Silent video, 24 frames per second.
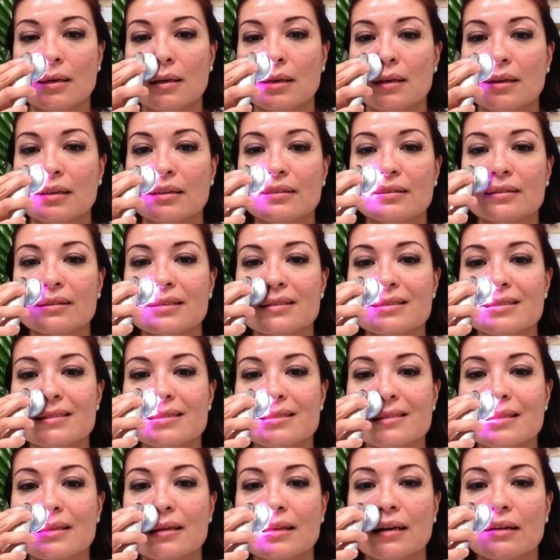You can
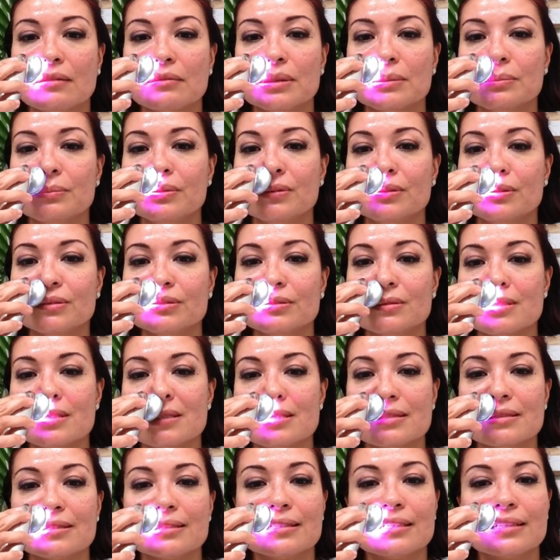see how it pulls.
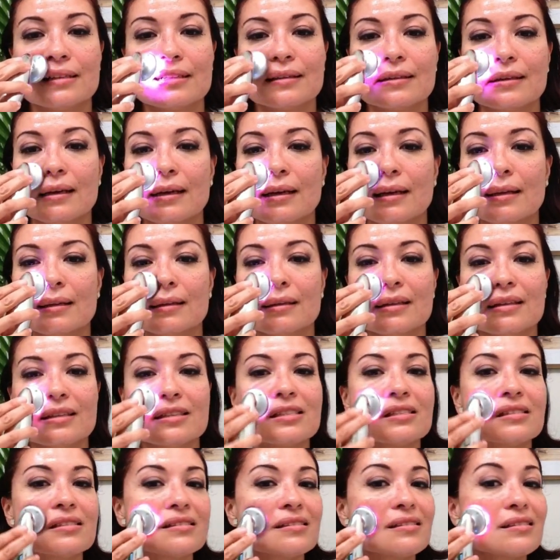
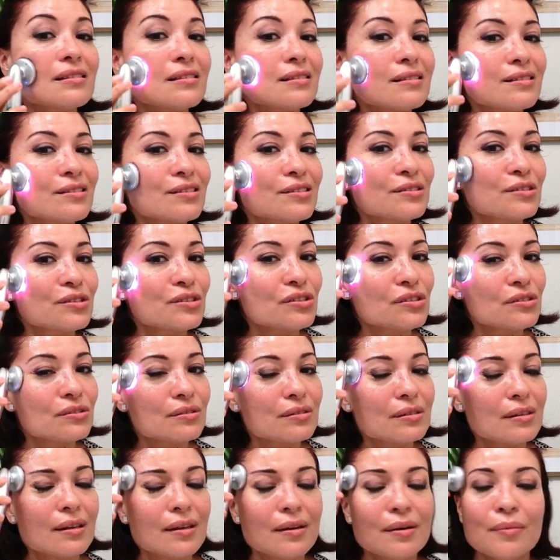This is such a
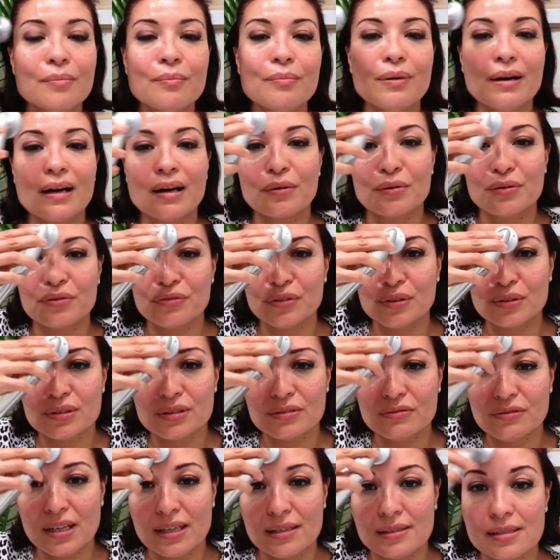powerful
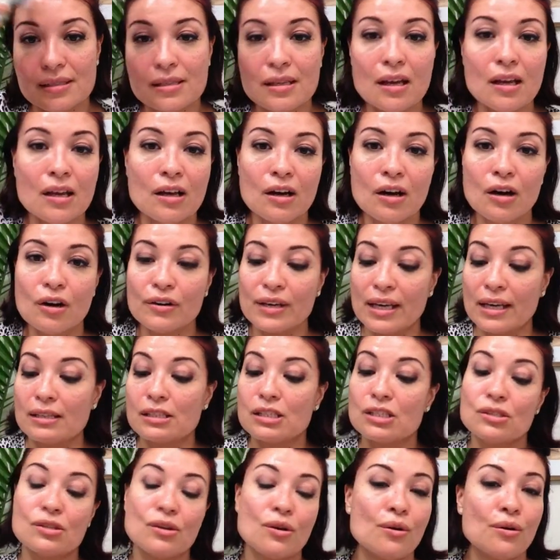device. Okay,
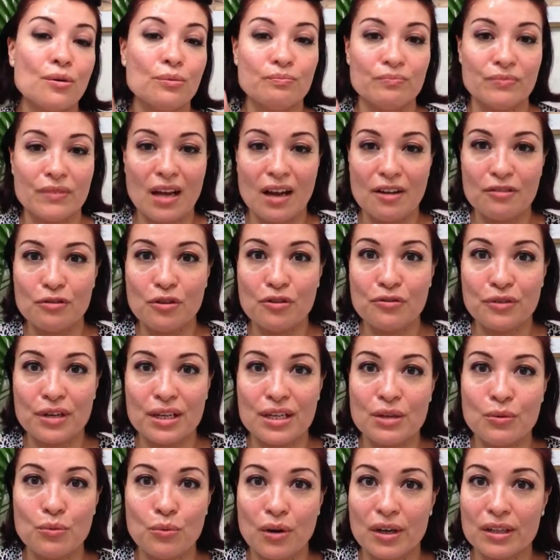so I've already
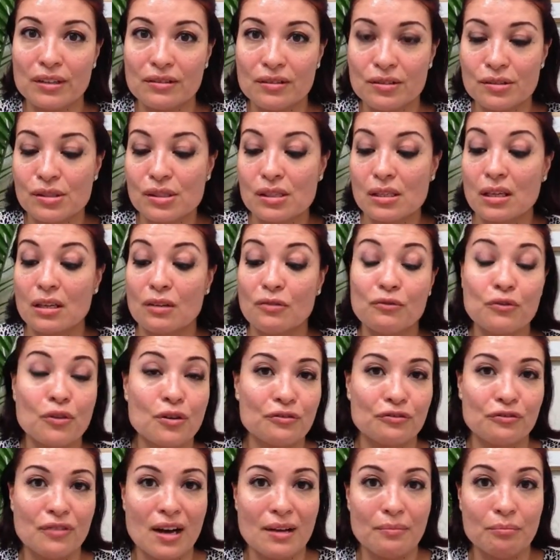worked the skin for
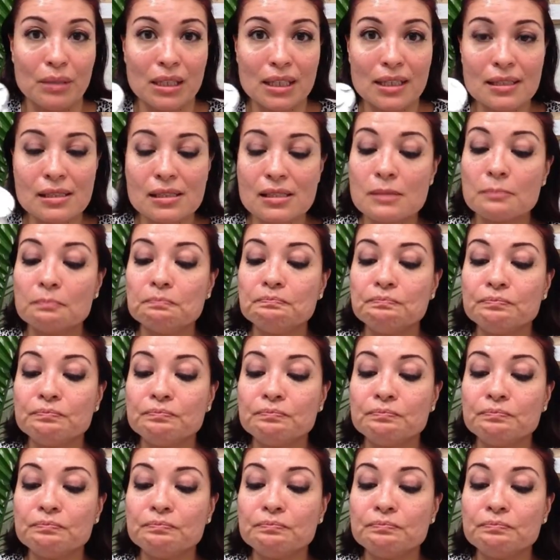5 minutes.